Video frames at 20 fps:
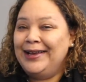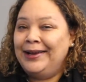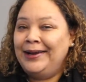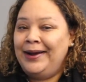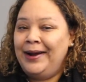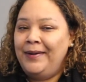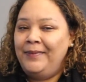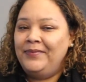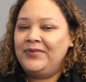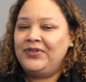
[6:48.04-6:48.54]

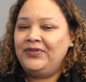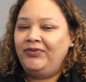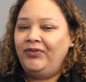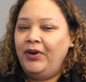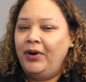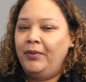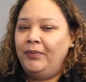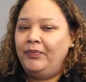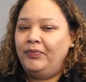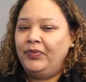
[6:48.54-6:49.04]
comes
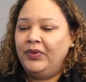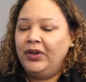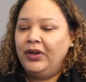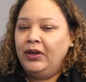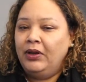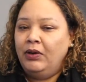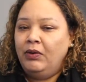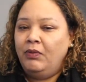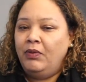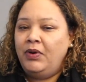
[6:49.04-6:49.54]
from
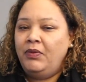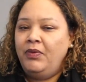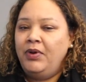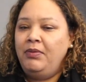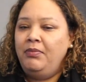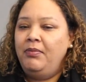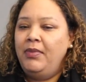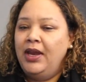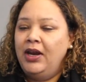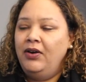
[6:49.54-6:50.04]
when we
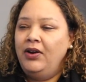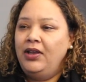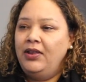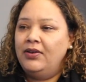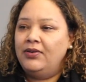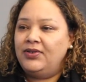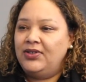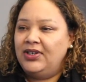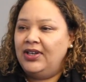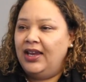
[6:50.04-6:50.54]
marry
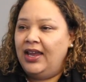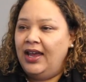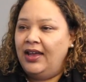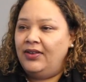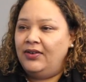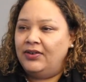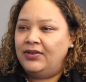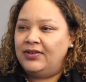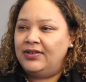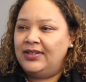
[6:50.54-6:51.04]
those
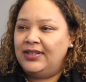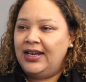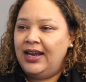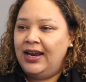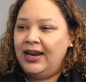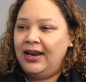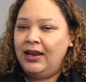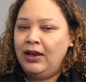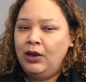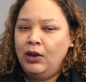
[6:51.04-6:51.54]
together and
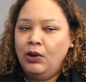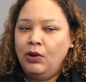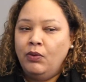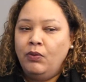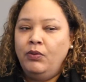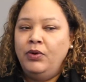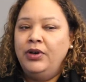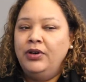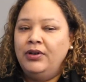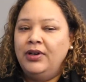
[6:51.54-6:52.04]
say,
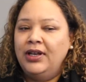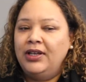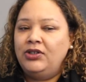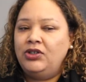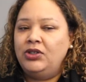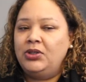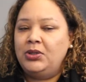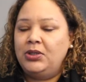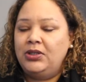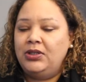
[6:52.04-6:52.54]
we're not
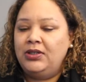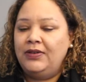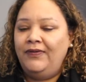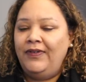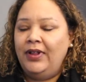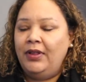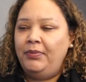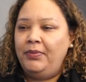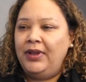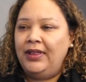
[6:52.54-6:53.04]
just
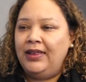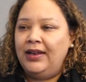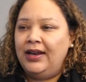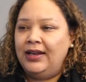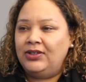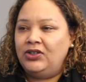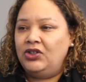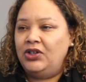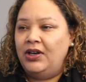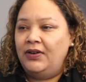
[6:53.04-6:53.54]
developing the
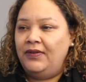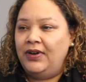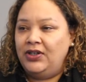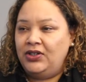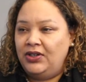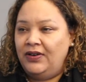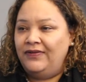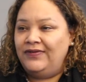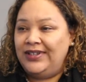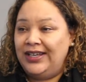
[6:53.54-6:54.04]
next
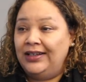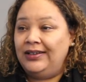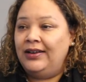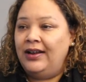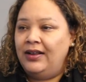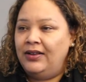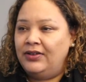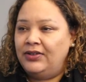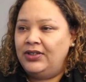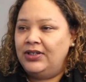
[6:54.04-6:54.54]
generation of
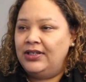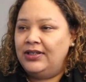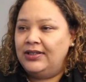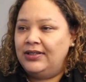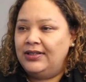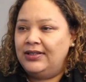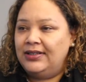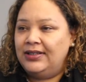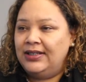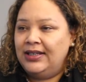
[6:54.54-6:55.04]

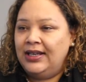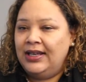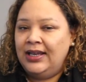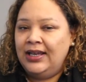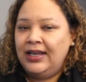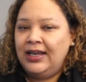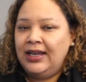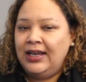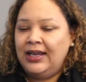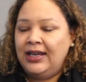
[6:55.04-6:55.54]
technologists.
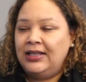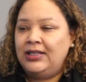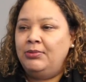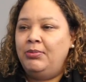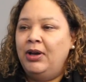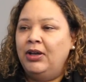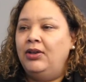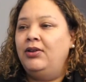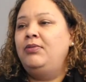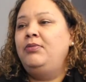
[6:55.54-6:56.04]
It's
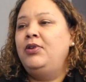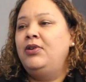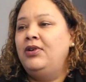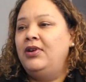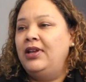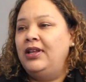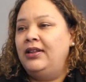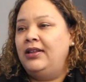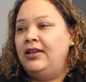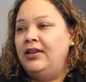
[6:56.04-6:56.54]
about
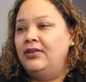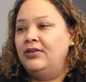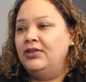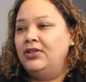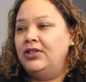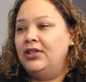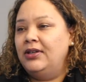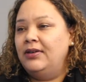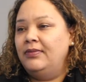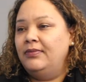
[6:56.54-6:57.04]
community
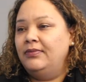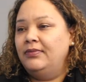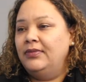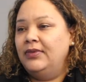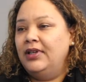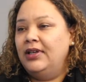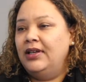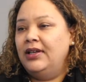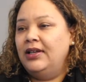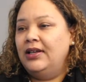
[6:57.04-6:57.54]
leadership.
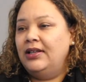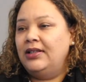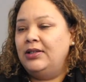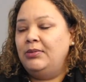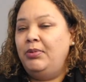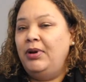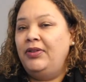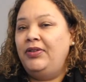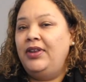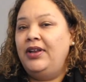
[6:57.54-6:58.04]
It's
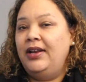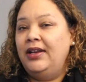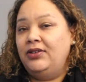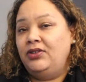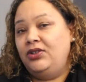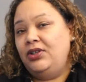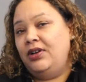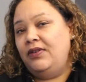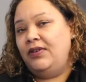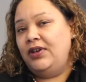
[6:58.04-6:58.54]
about the next
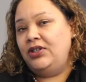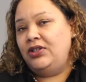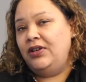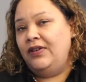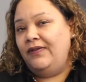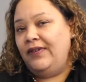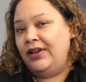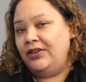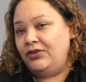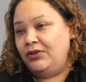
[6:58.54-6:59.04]
generation
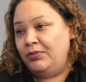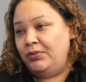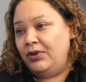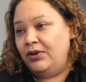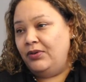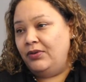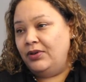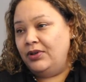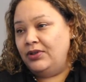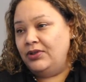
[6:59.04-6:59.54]
of
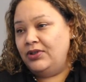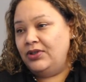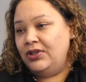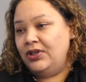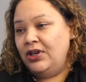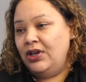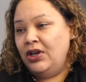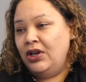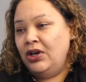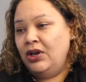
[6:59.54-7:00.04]
entrepreneurs
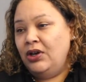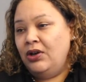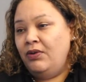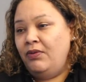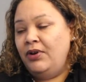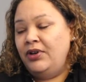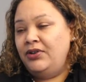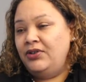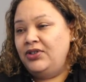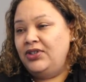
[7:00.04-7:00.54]
who
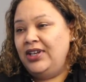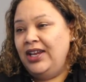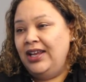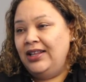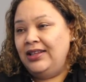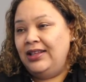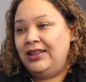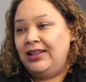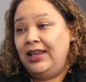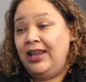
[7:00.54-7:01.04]

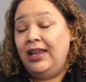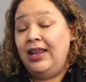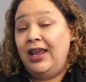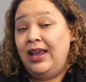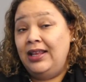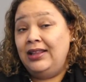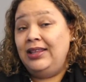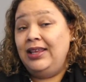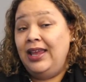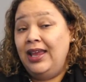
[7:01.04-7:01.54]
understand that
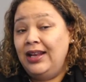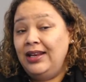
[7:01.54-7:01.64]
at the